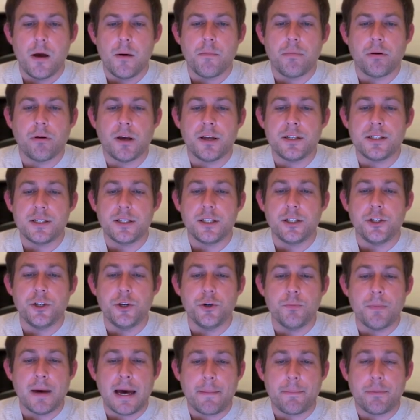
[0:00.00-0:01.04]
plus the
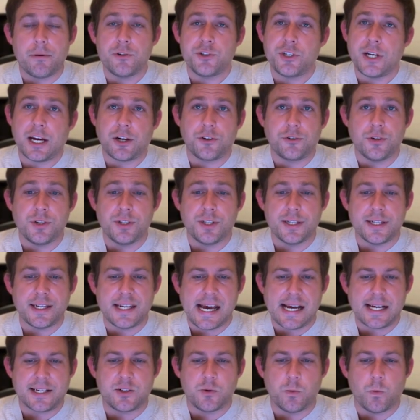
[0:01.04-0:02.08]
UMAP projections at
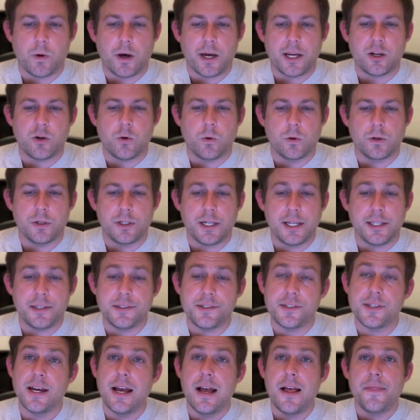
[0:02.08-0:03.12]
X and Y
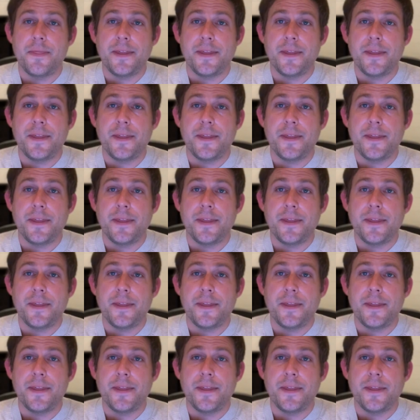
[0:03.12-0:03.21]
coordinates,